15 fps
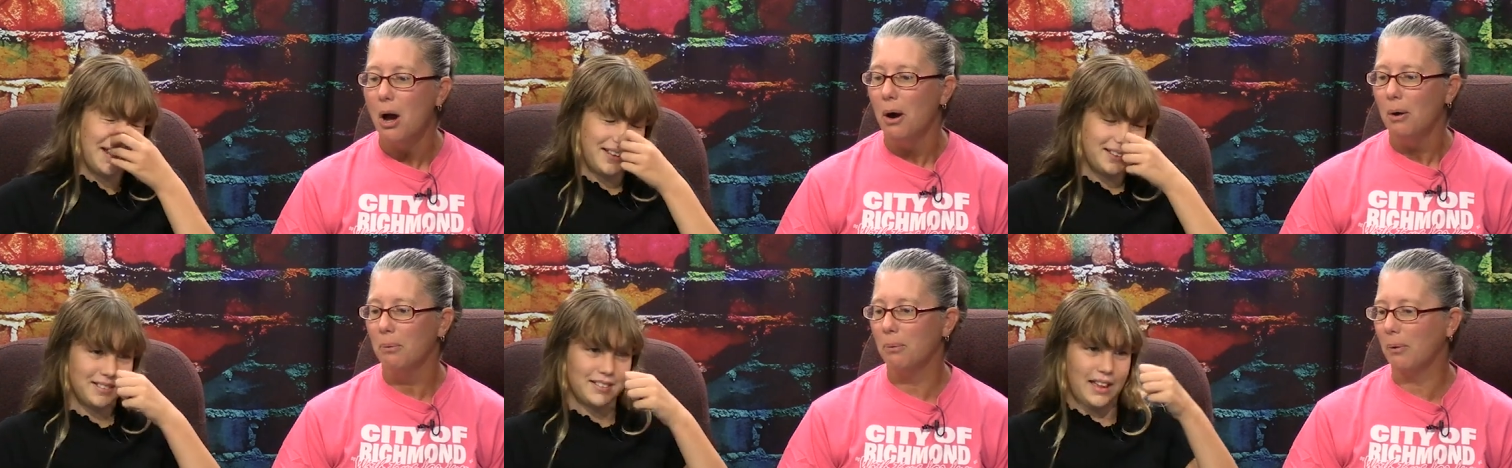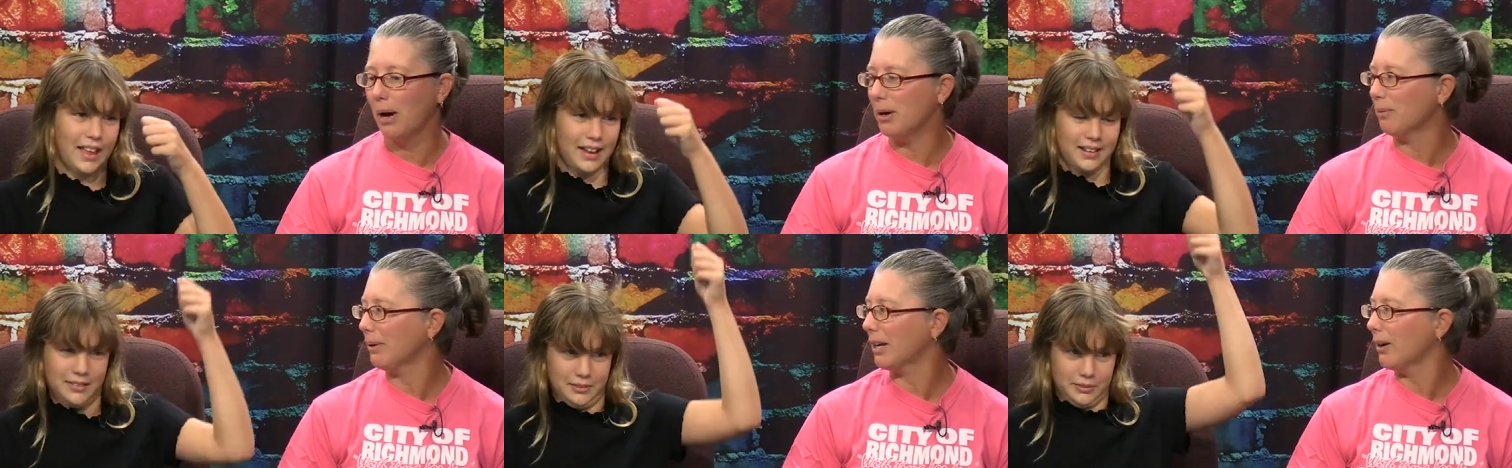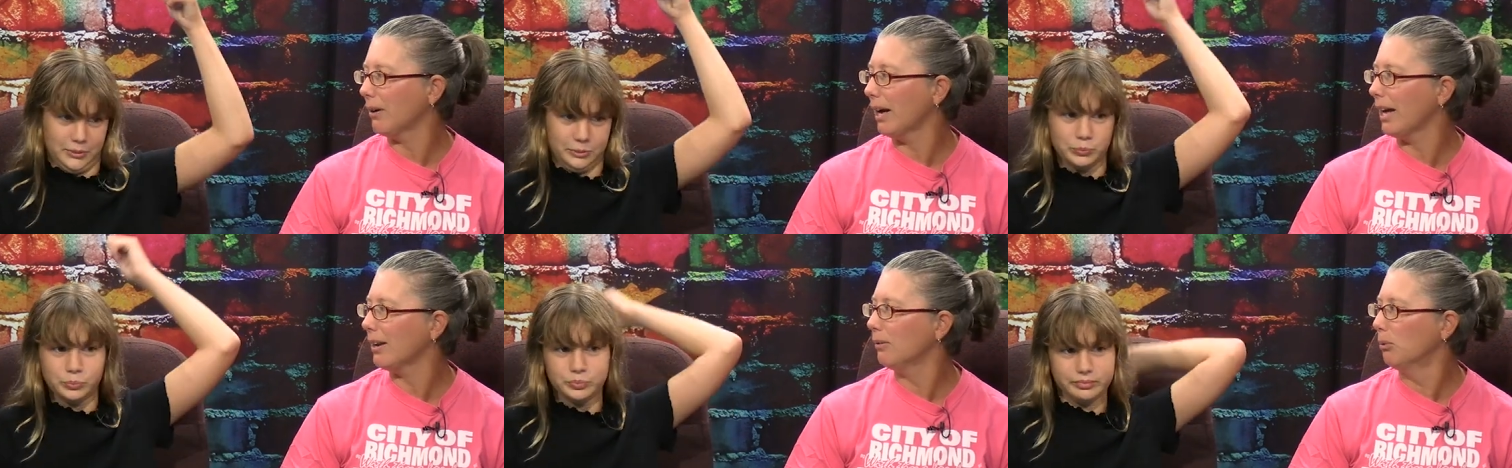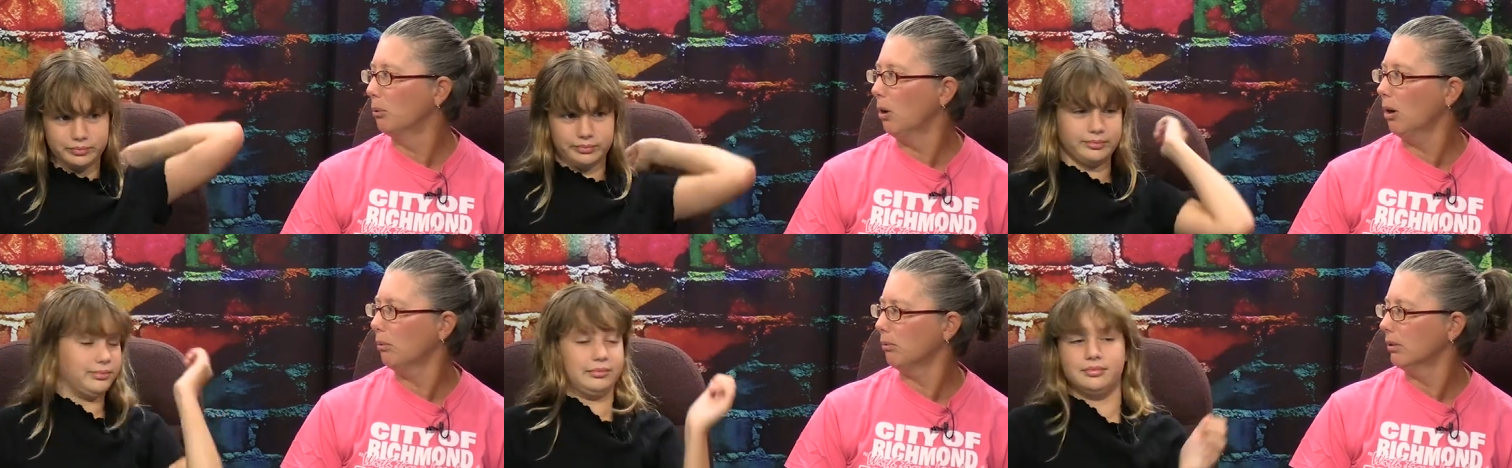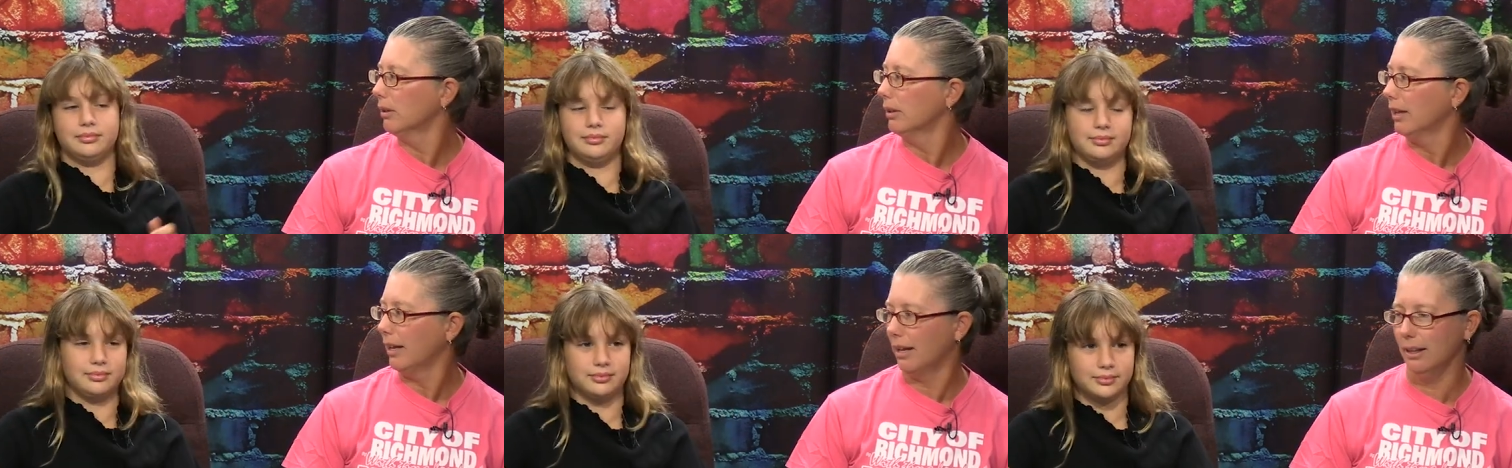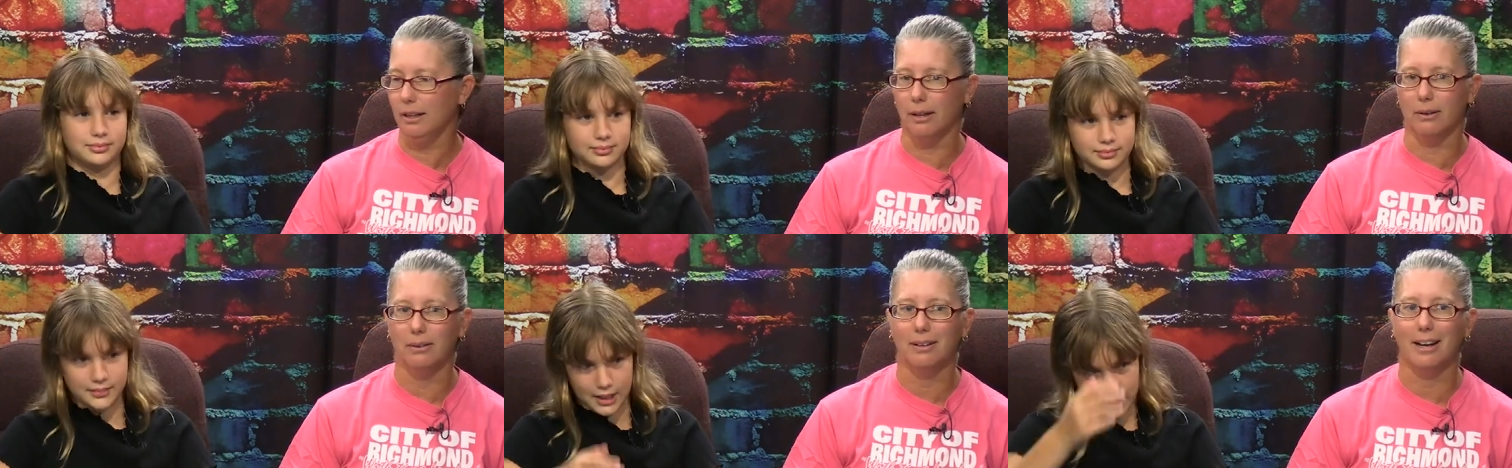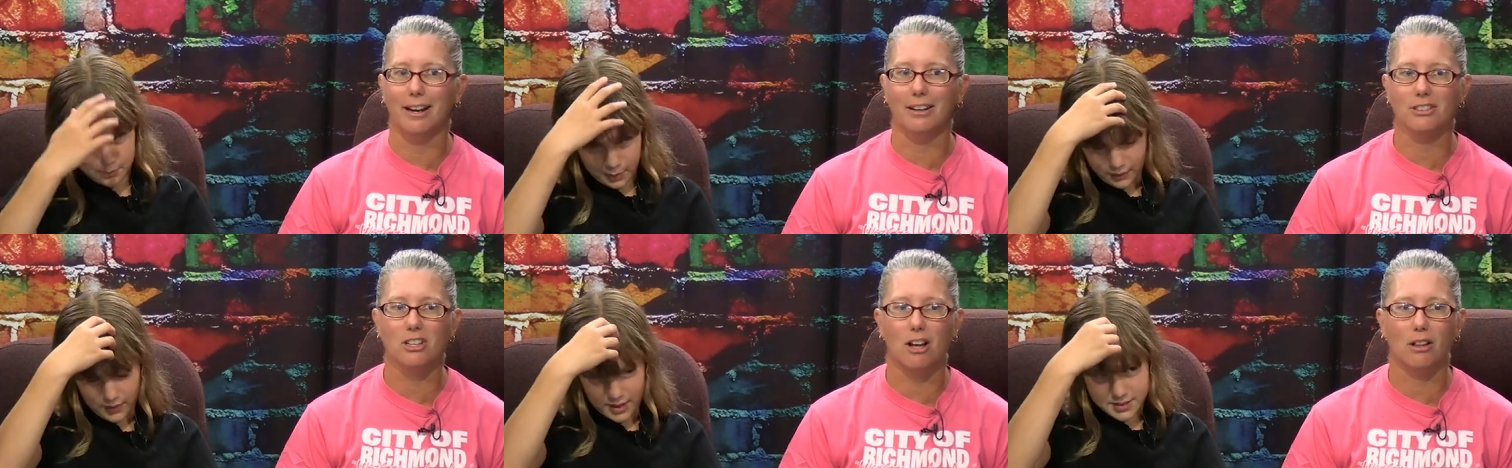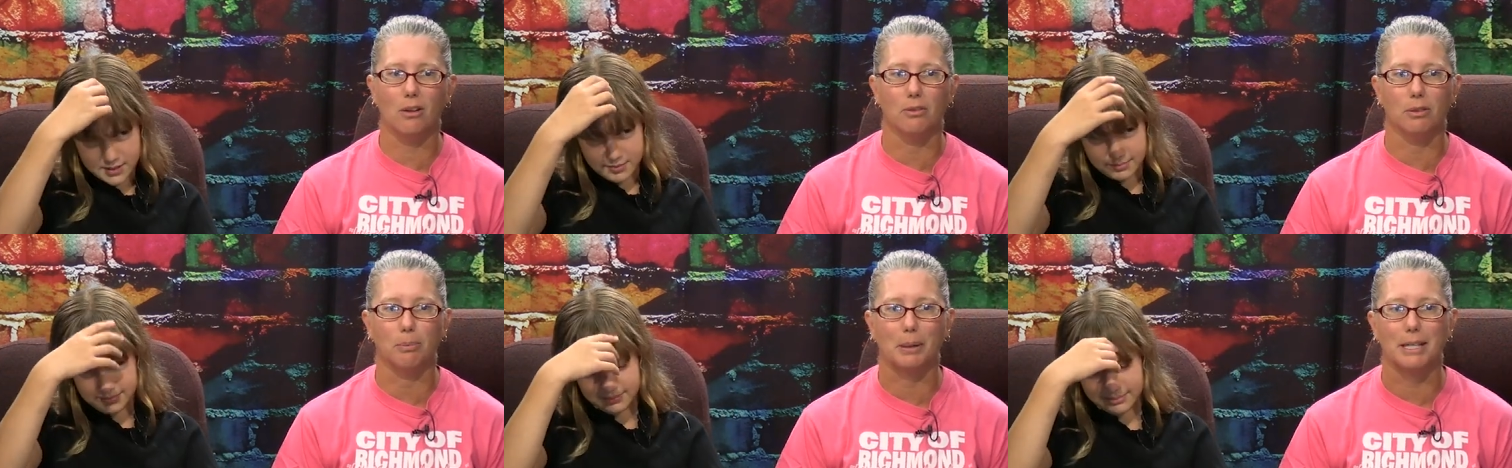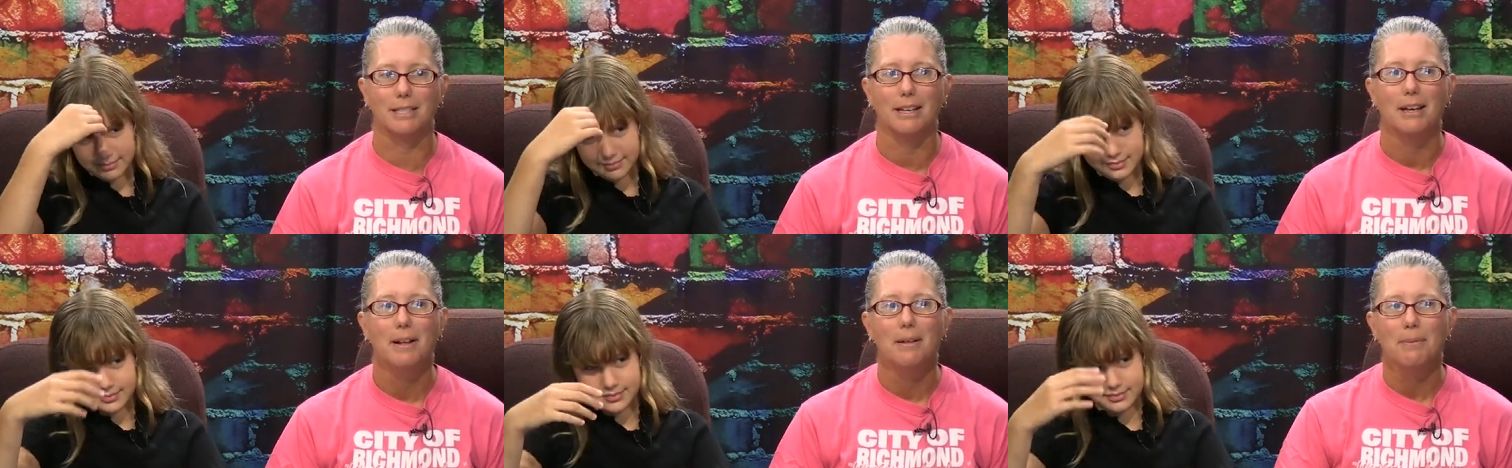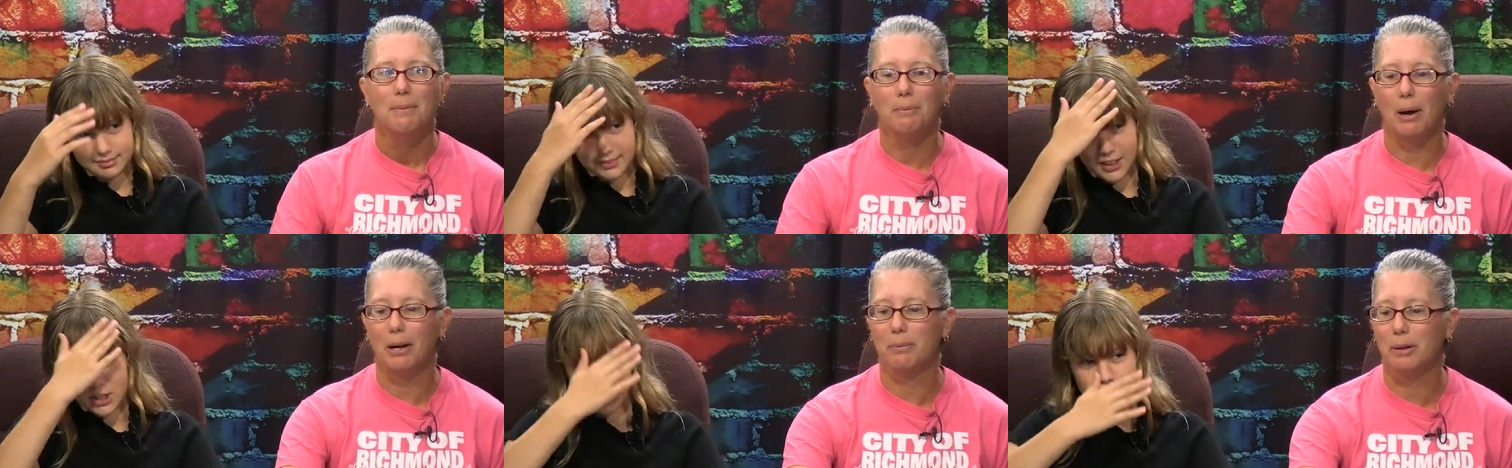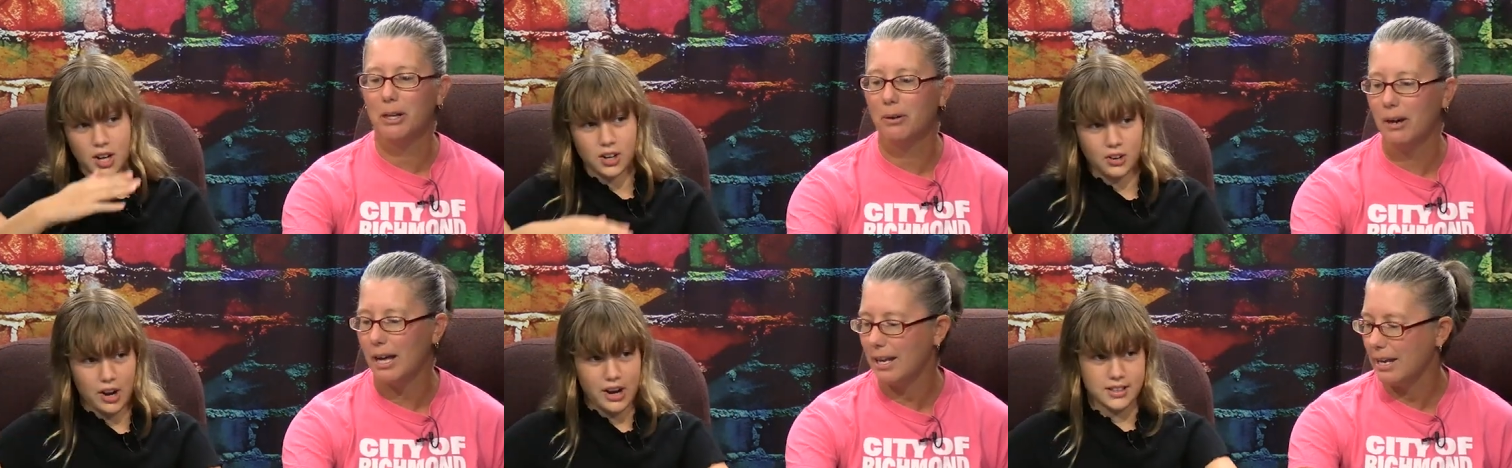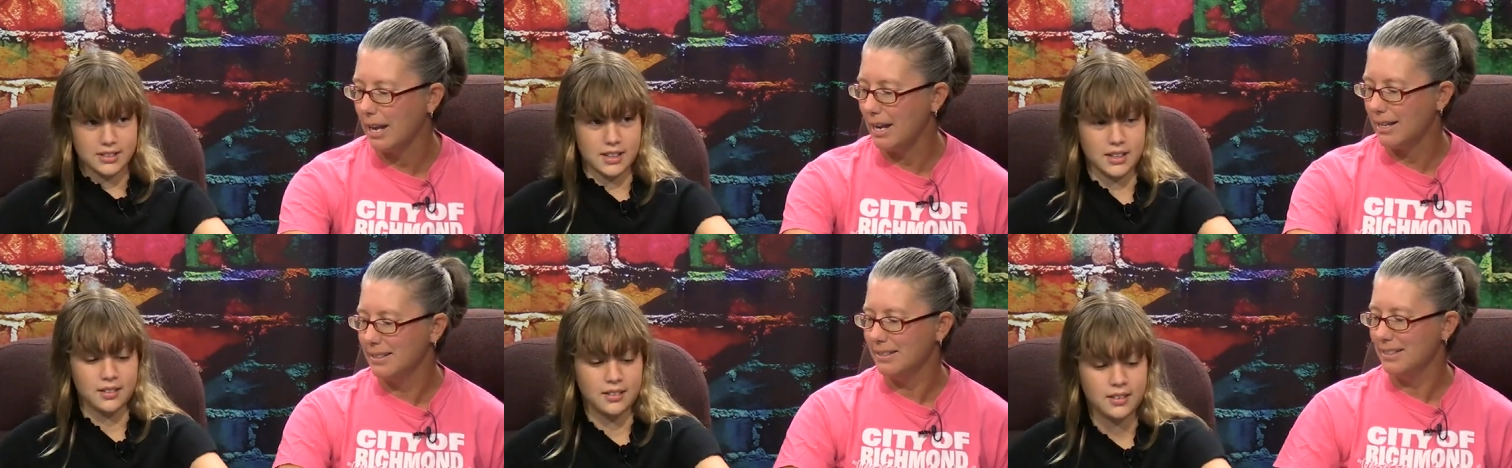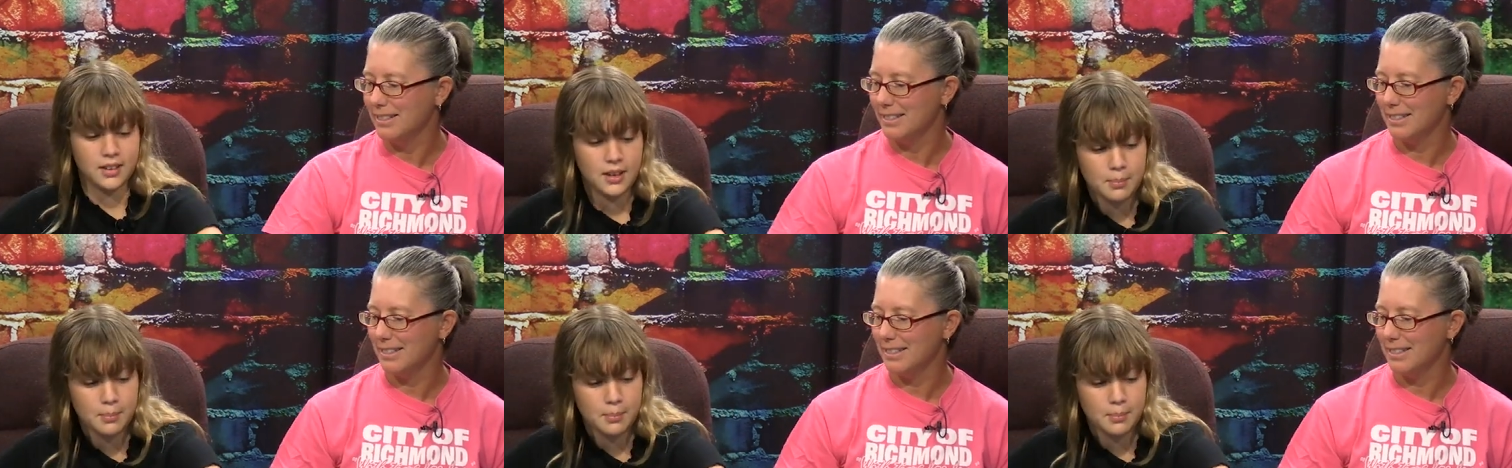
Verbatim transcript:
Speaker 1: but why don't we go ahead, whoa, hello, hair's, hair's all over the place. Why hair's don't we go ahead crazy. and